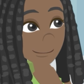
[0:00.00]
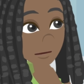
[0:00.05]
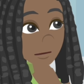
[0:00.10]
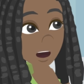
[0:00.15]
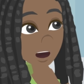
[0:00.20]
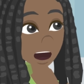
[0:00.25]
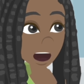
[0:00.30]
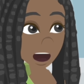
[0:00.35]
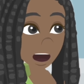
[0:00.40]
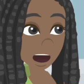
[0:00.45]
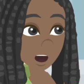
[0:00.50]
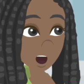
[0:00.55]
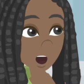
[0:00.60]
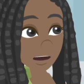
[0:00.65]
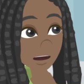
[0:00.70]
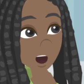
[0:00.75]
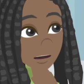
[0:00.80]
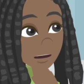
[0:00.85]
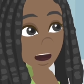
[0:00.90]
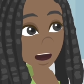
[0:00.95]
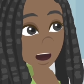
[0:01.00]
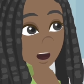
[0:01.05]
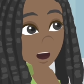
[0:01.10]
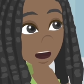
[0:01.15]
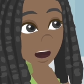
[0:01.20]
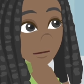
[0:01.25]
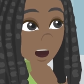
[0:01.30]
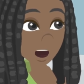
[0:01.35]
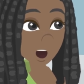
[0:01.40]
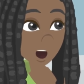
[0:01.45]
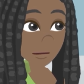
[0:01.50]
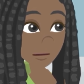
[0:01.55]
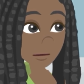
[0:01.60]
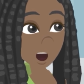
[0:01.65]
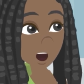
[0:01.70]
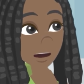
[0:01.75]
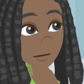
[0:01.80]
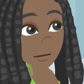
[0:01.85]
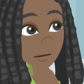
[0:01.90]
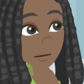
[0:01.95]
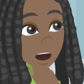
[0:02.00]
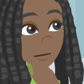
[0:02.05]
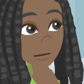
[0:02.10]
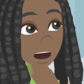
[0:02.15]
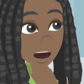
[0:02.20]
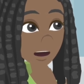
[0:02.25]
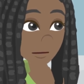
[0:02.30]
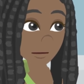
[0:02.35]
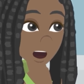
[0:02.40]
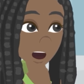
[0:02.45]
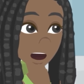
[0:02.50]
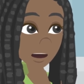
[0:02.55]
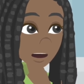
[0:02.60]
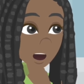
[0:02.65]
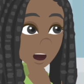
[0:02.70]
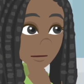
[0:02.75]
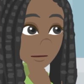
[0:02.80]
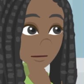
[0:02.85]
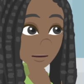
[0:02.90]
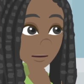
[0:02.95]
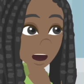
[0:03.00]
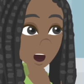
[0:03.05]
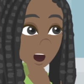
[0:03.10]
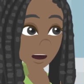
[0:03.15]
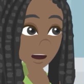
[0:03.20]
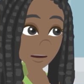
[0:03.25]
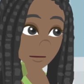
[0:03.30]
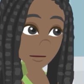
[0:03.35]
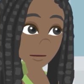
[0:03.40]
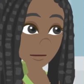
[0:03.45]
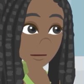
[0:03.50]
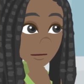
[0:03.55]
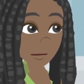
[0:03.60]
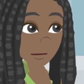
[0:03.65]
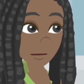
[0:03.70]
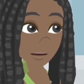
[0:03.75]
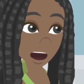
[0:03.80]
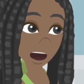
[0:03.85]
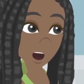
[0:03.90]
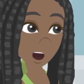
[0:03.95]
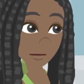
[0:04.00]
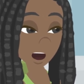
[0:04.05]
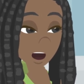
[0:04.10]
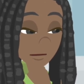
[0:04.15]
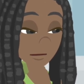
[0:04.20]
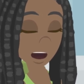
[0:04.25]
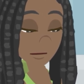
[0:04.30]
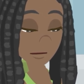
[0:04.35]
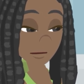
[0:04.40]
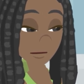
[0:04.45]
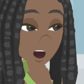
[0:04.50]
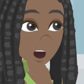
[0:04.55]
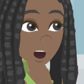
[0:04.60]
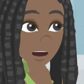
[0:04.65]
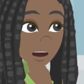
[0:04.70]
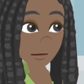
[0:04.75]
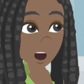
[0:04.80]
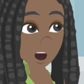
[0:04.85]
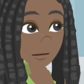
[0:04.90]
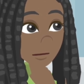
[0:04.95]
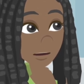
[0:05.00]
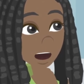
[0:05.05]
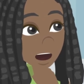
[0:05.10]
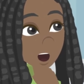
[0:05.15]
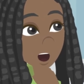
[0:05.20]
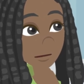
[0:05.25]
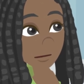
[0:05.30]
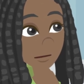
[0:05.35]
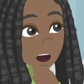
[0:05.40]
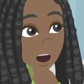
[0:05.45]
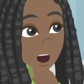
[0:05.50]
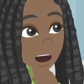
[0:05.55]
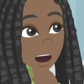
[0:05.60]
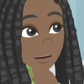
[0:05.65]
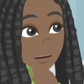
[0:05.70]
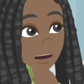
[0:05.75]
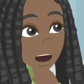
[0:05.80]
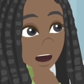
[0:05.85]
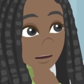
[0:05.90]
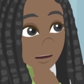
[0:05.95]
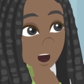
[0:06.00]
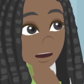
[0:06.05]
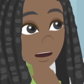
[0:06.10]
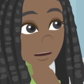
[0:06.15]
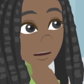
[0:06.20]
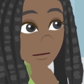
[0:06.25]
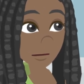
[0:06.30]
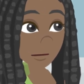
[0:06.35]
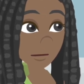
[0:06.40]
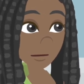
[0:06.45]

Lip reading: Amoeba has an irregular shape and can change its form. These projections are called pseudopodia.